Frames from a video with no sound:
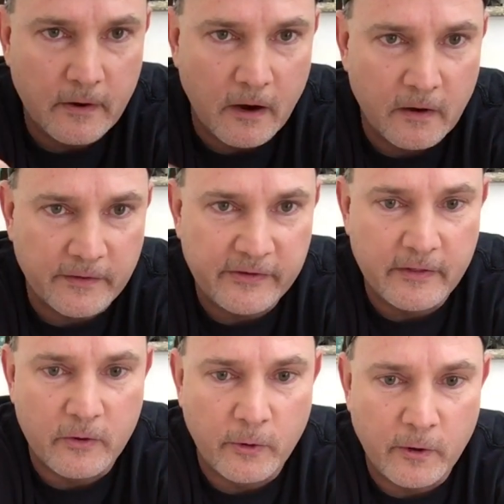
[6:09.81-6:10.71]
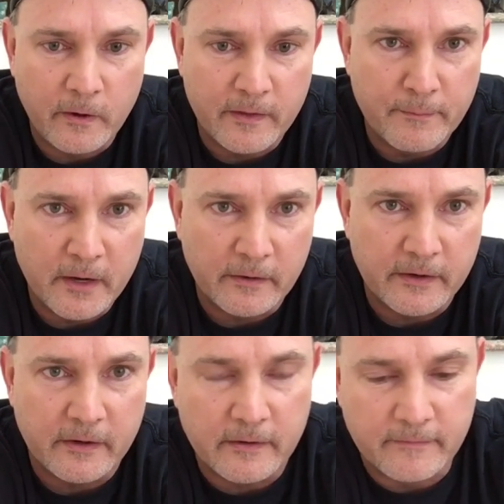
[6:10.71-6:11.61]
can hardly see the coral in the middle
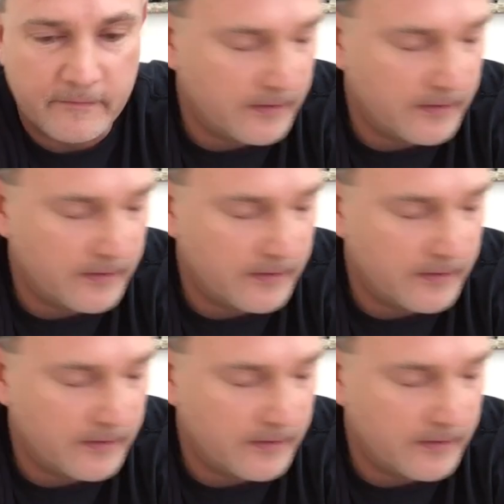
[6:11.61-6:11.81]
here.